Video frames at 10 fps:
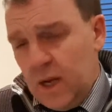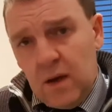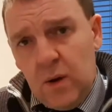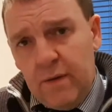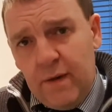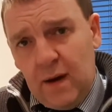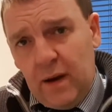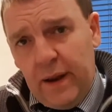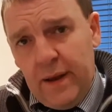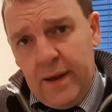quite
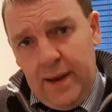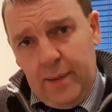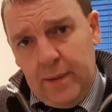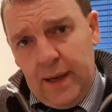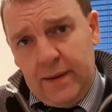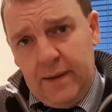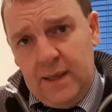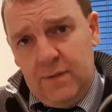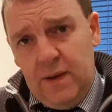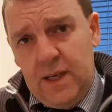frankly, I'm glad
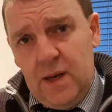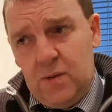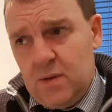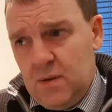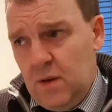these videos